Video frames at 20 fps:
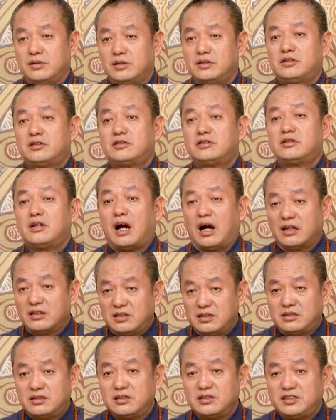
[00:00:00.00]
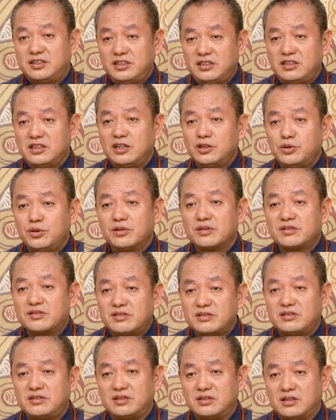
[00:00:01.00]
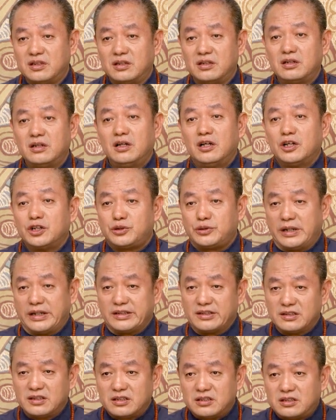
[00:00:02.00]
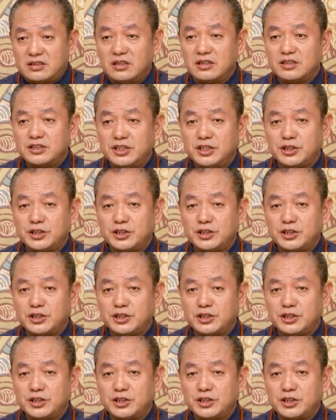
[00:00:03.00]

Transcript: So, love what you do and give it your best shot.